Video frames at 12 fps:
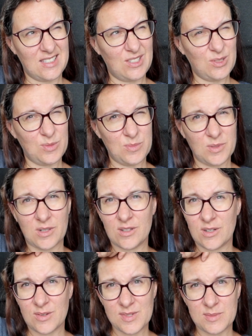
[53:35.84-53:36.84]
2 more
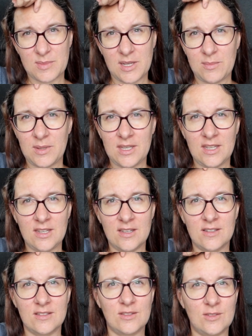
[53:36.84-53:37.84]
rows maybe
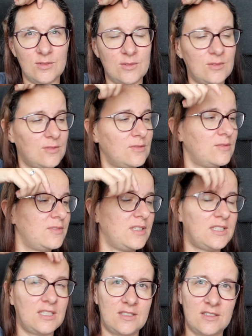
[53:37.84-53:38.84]
to
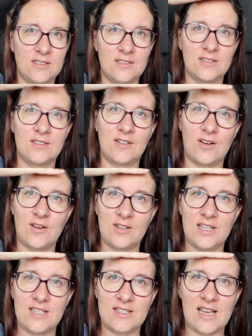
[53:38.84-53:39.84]
fit it on
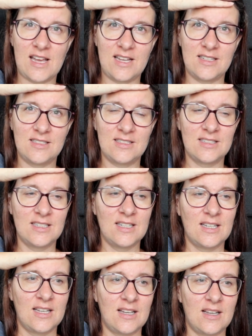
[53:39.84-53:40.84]
his head.
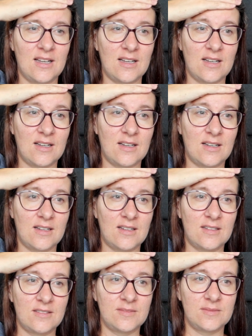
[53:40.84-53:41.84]

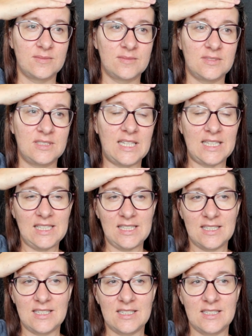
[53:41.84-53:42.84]

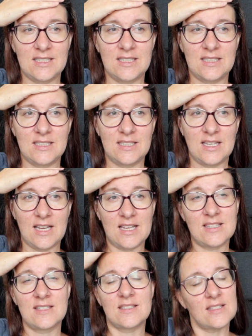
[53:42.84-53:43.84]
Danik
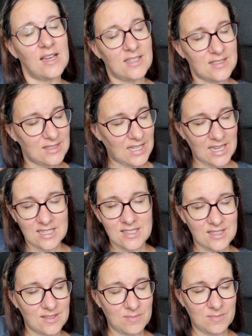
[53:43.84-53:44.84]
has a
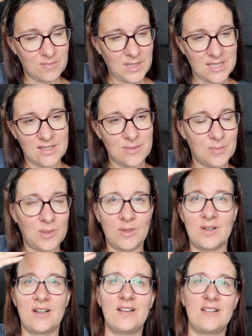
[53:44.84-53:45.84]
tiny bit
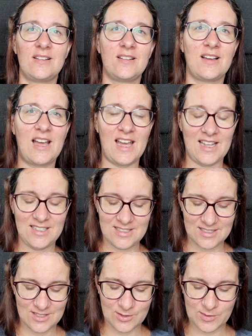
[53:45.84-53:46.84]
smaller head,
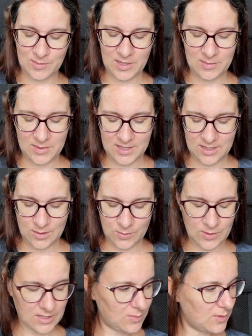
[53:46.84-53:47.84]
so maybe
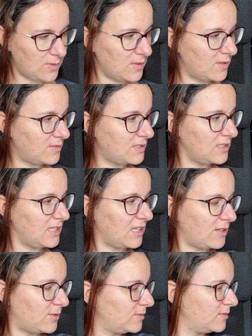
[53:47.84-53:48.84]
1 ball of the
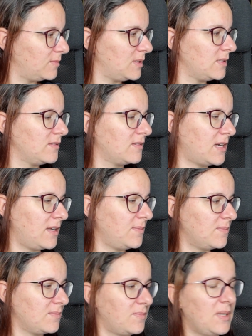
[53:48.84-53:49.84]
yellow.
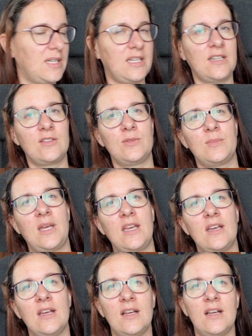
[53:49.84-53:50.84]
I'm planning to make